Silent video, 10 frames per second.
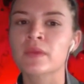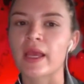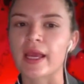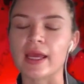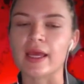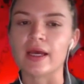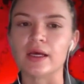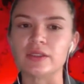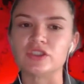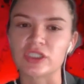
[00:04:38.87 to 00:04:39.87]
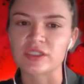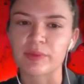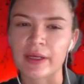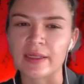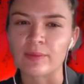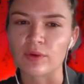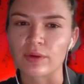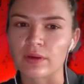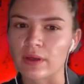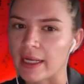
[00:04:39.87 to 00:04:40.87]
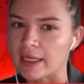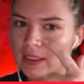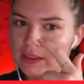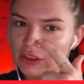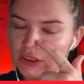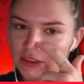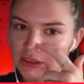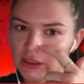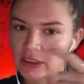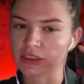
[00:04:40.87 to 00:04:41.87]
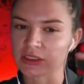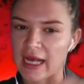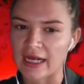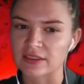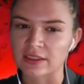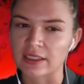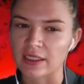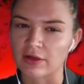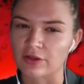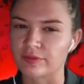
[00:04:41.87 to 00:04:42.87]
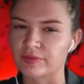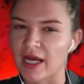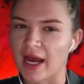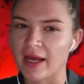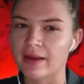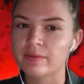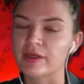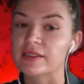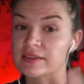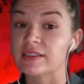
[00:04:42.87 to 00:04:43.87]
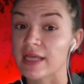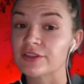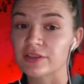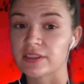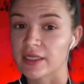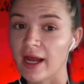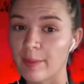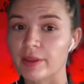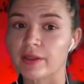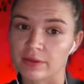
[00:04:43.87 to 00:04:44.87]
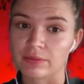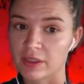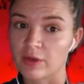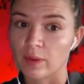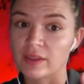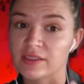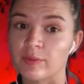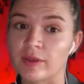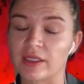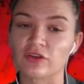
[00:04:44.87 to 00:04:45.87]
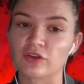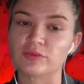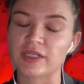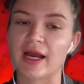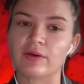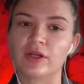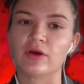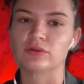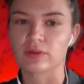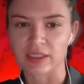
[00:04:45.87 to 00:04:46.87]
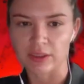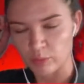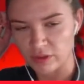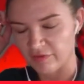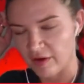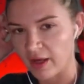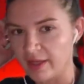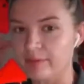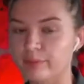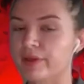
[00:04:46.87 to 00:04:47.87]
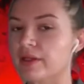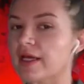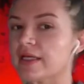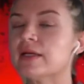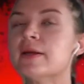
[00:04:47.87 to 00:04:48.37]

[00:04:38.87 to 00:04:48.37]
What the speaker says: and she doesn't play anymore and she is just accidentally in our group chat? Because this actually did happen. There was someone in the group chat. No, it was fine, but like,